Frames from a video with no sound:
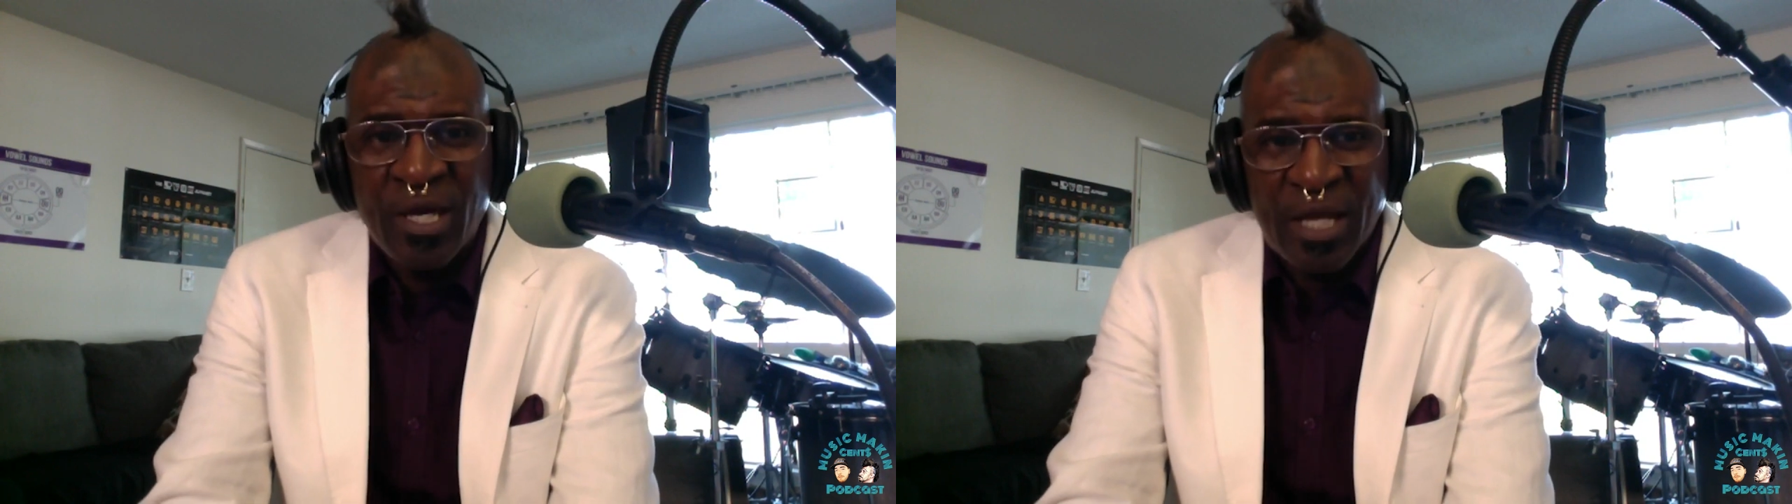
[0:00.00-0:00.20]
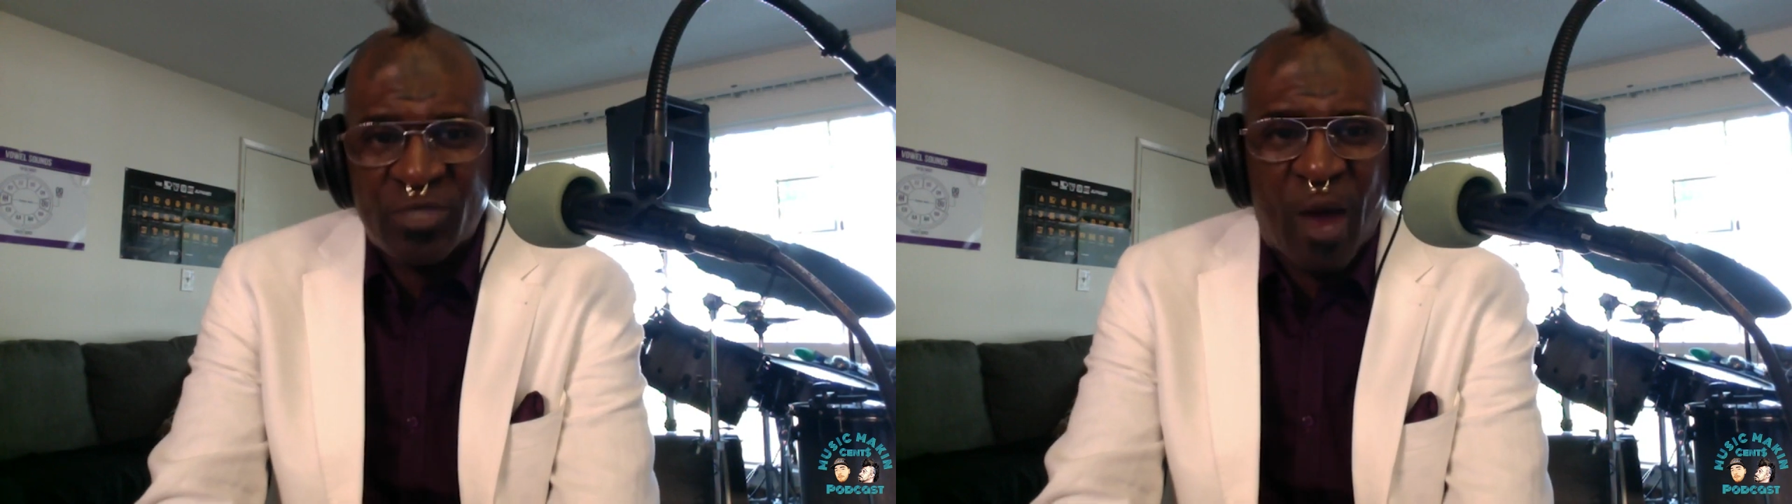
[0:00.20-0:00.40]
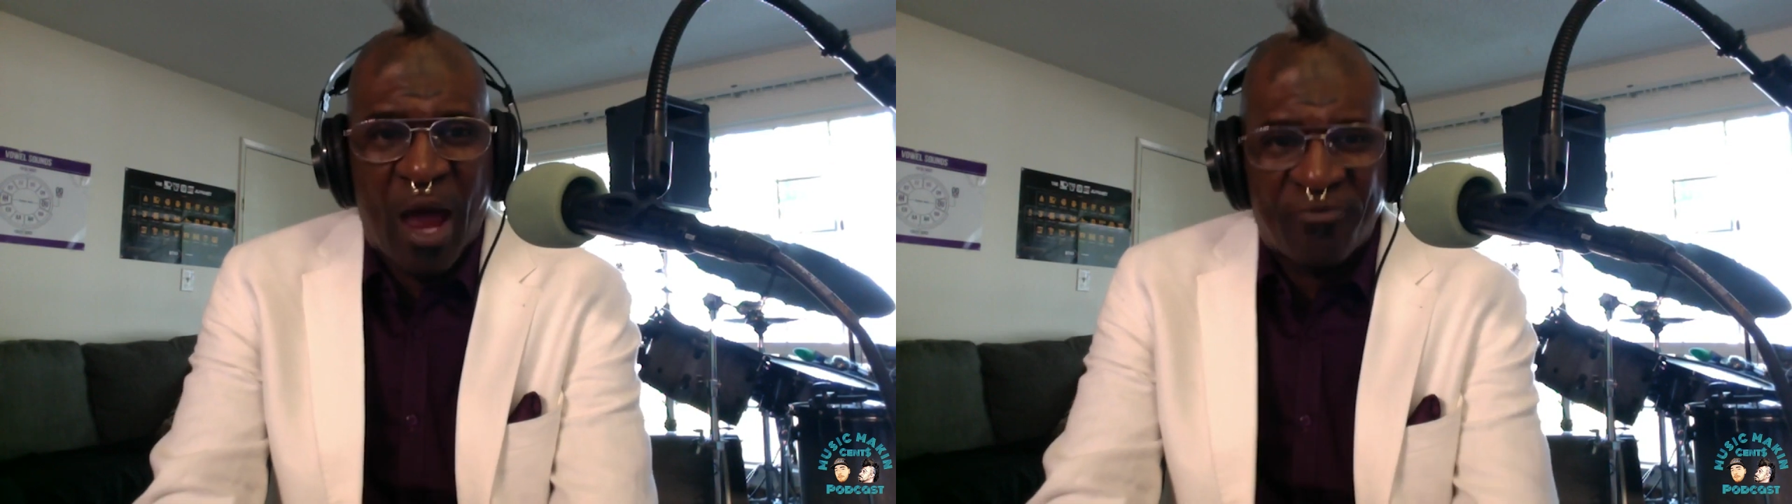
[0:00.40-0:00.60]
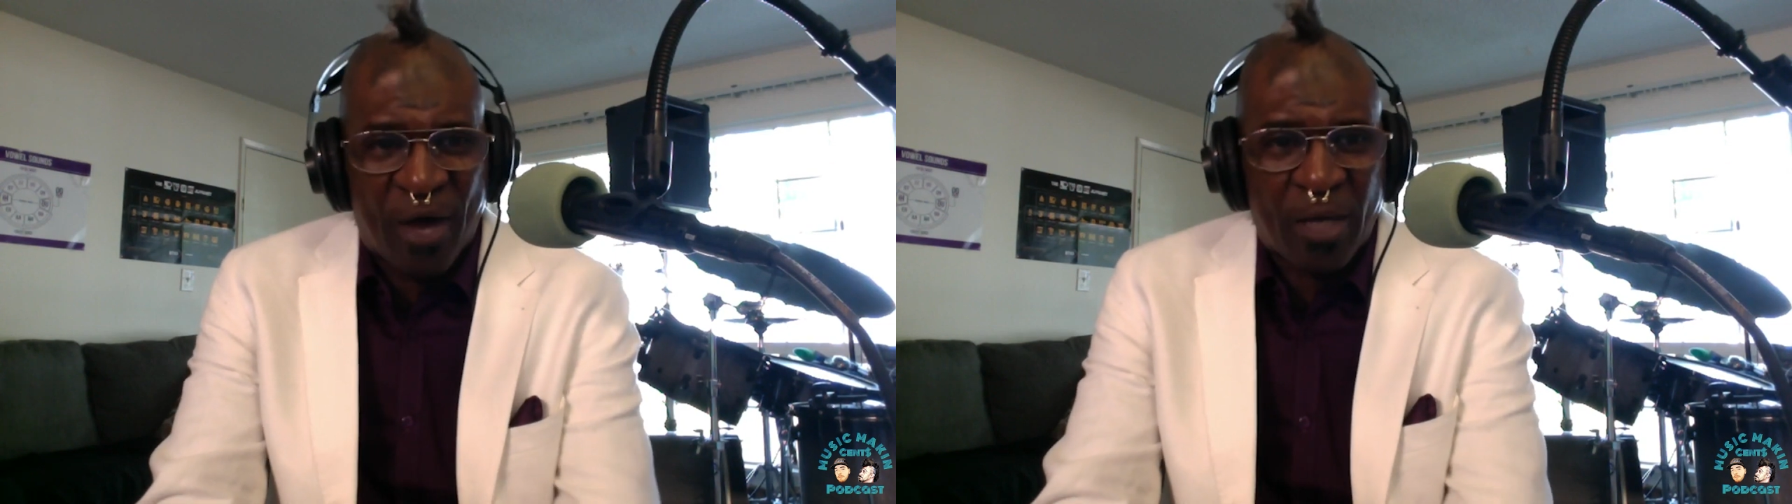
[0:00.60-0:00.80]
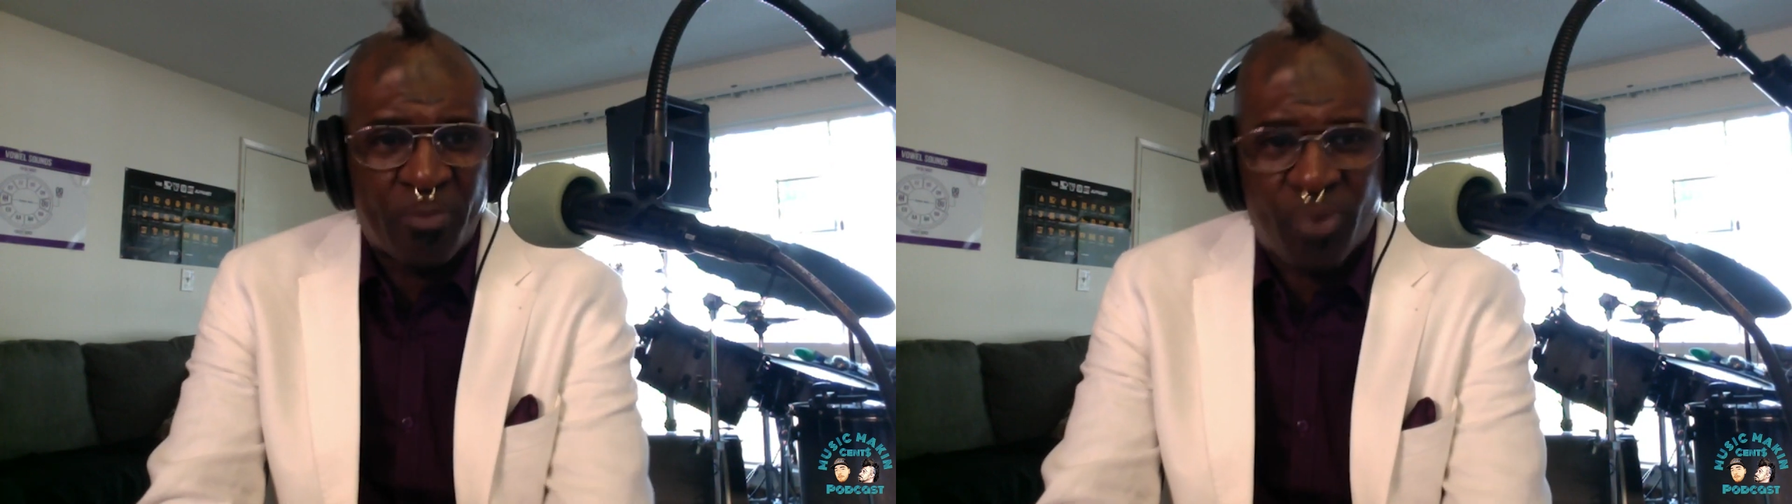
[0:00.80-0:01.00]
That's why I
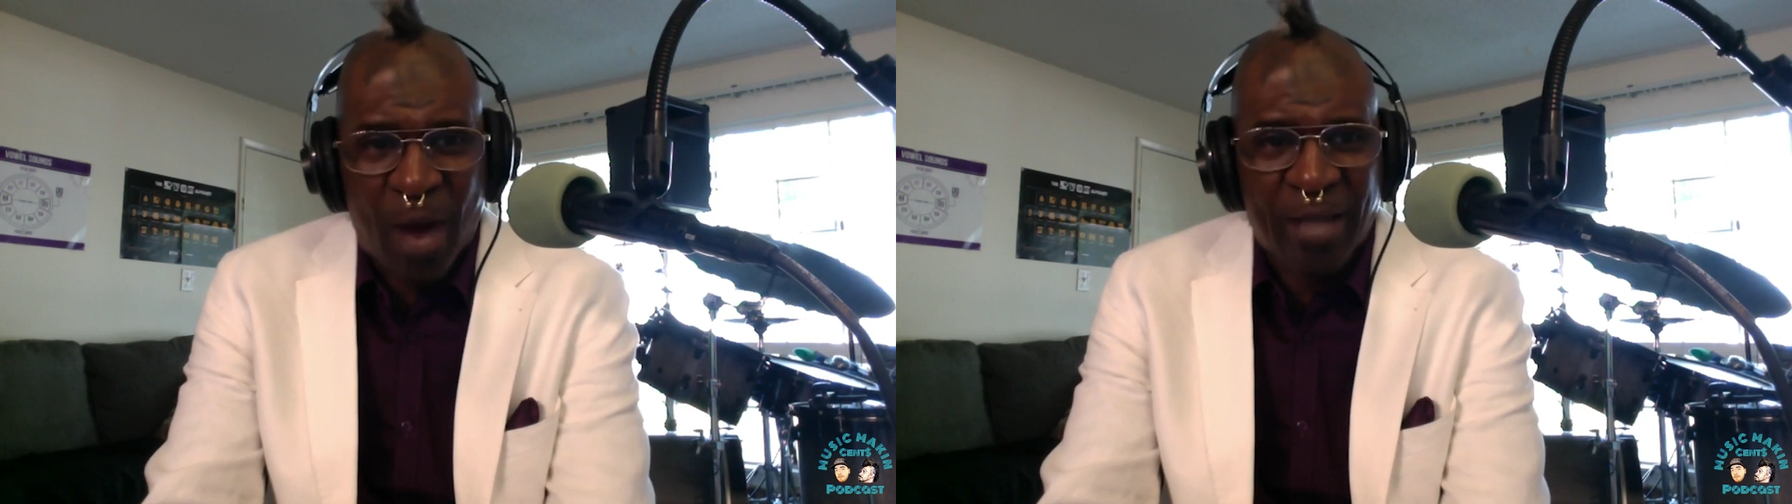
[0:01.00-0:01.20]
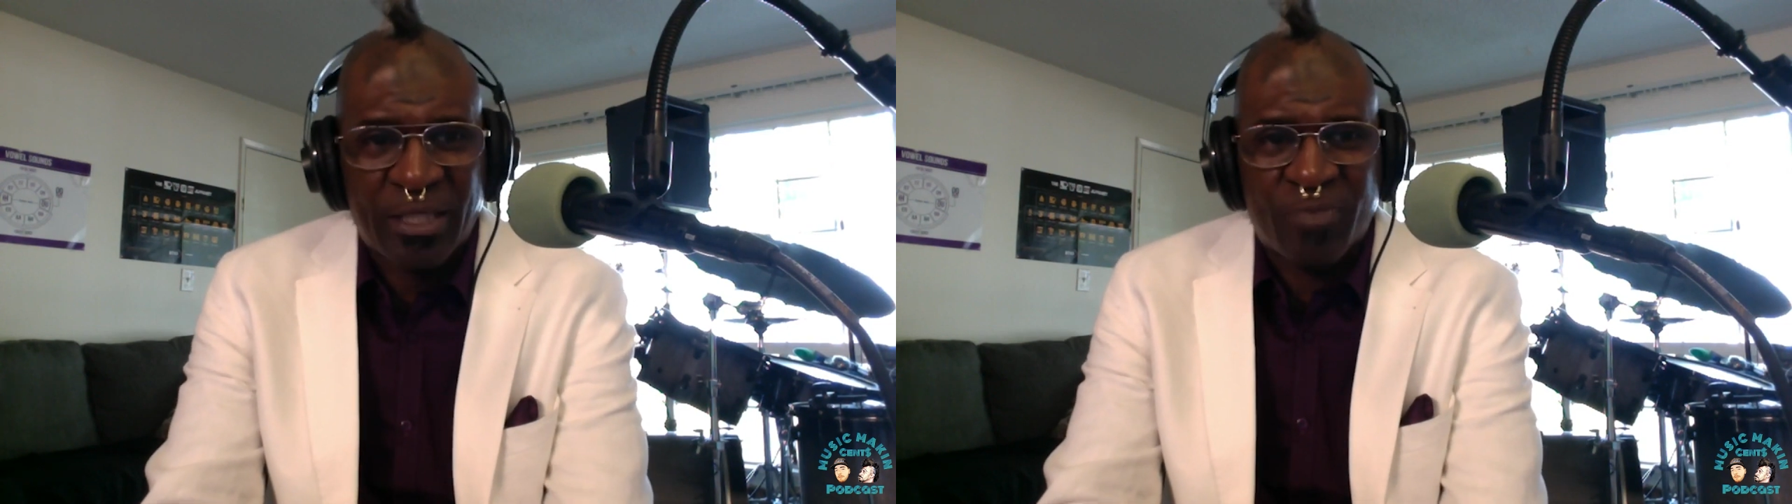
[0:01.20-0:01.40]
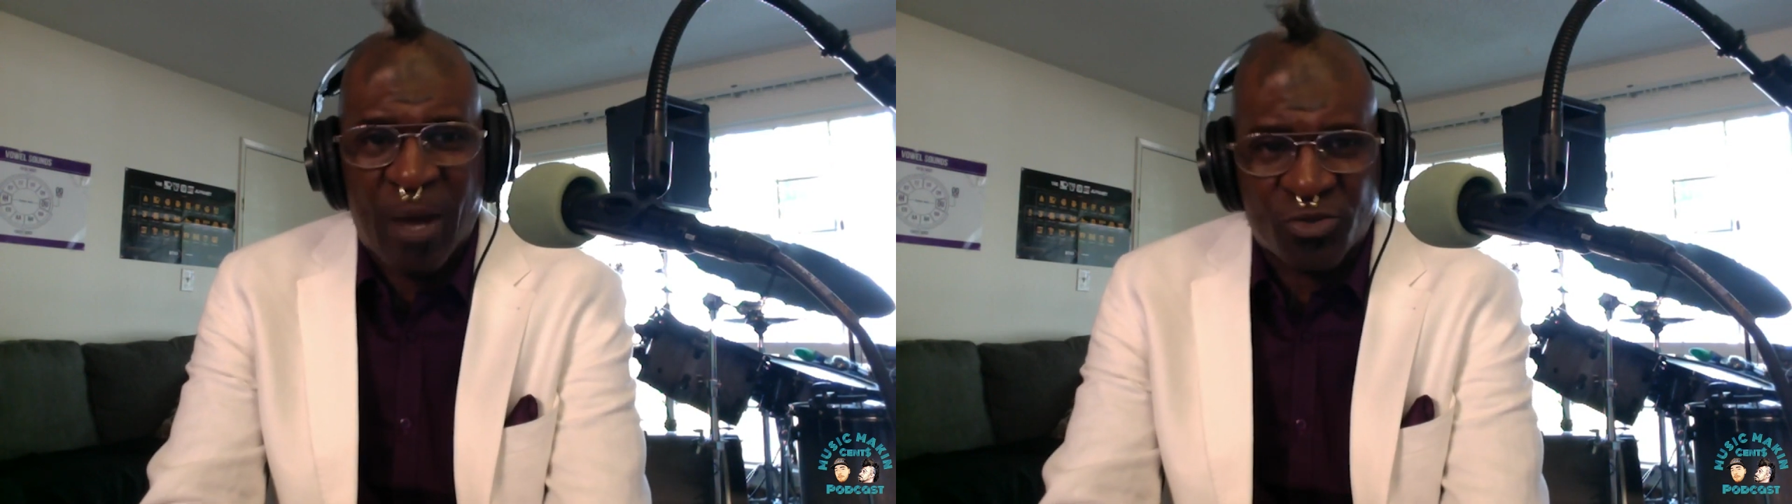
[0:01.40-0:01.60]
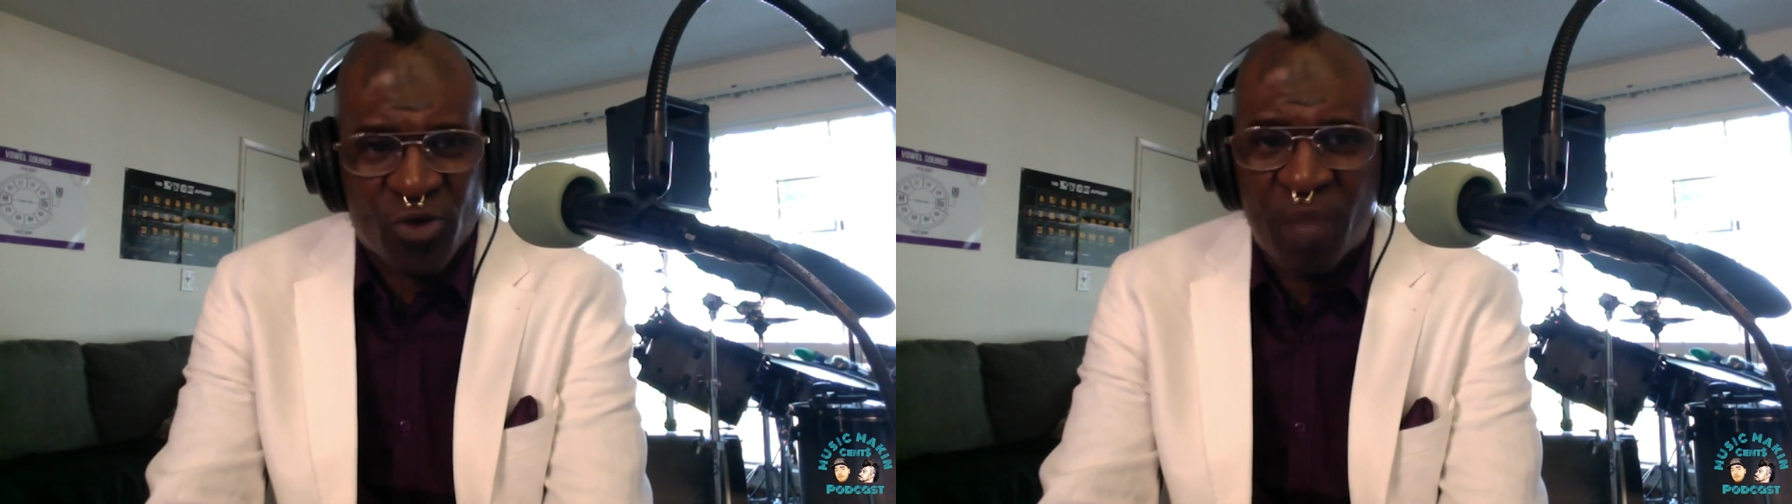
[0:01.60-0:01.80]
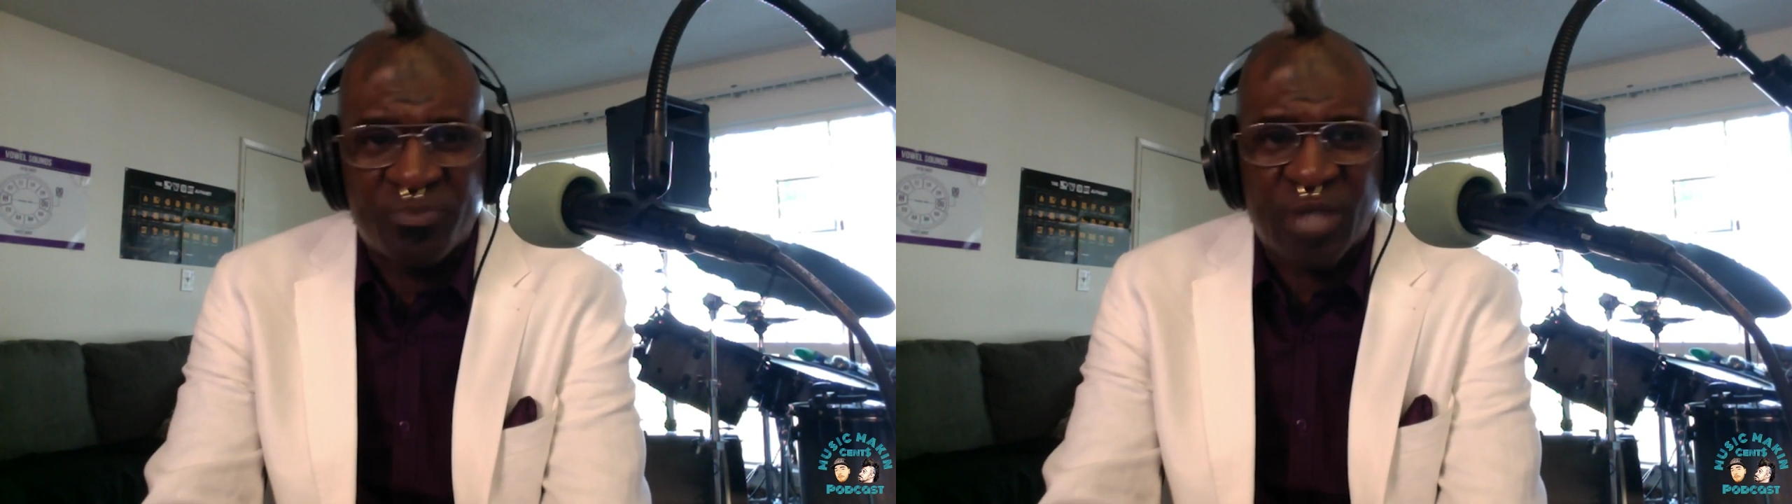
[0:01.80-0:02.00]
fucking practice my
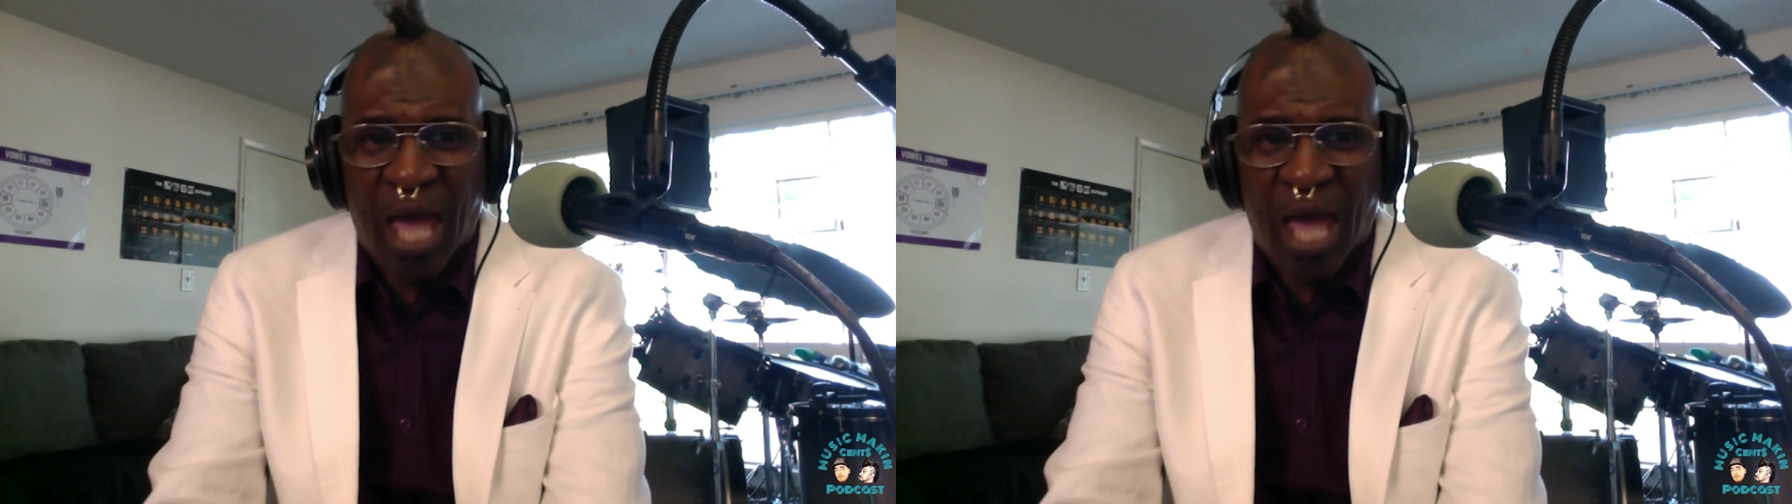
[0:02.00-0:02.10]
drums